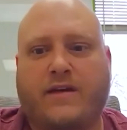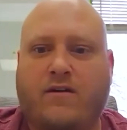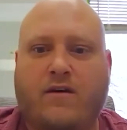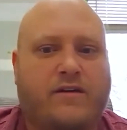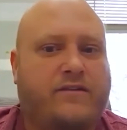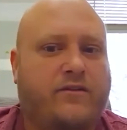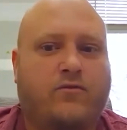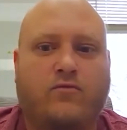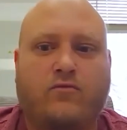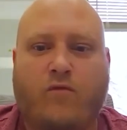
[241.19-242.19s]
It cost
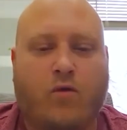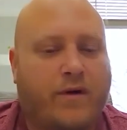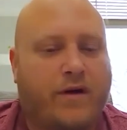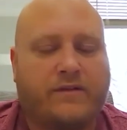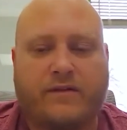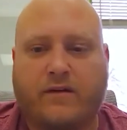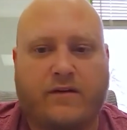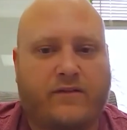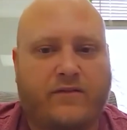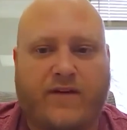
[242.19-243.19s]
you four bucks. It
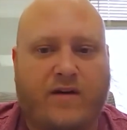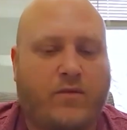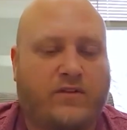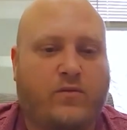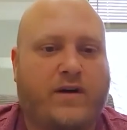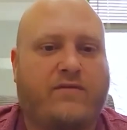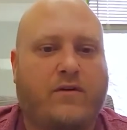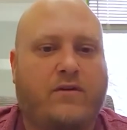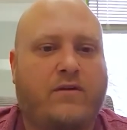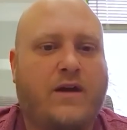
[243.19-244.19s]
cost you five bucks.
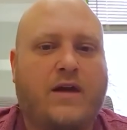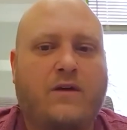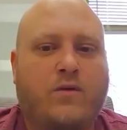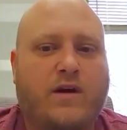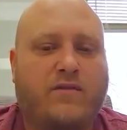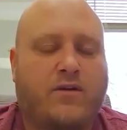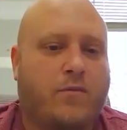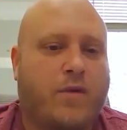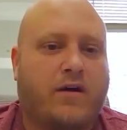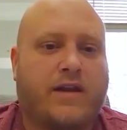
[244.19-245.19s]
Whatever whatever your
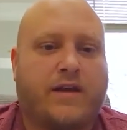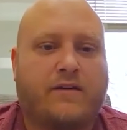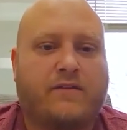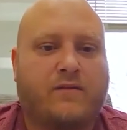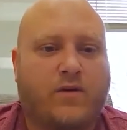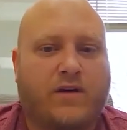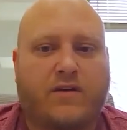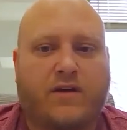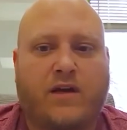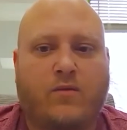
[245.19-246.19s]
market is and whatever
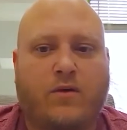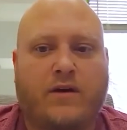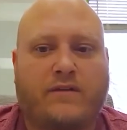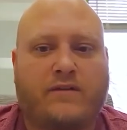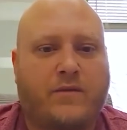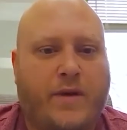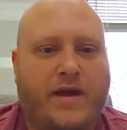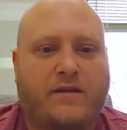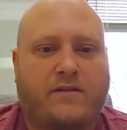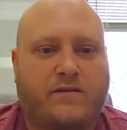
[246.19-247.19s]
the keyword is
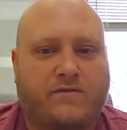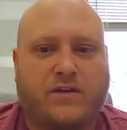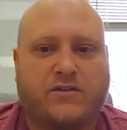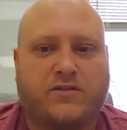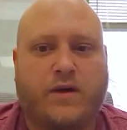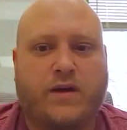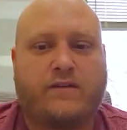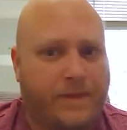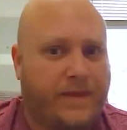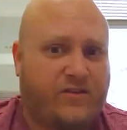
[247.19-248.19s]
depends and
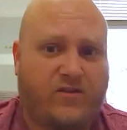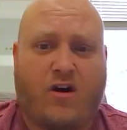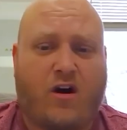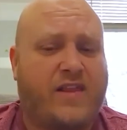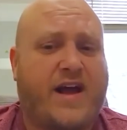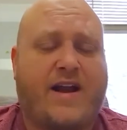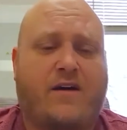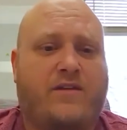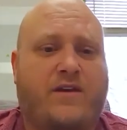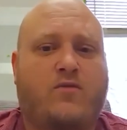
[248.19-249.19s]
fluctuates. They took all that out
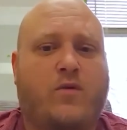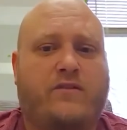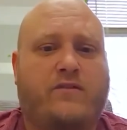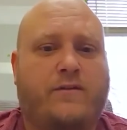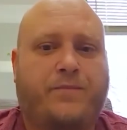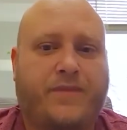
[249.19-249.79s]
of the equation.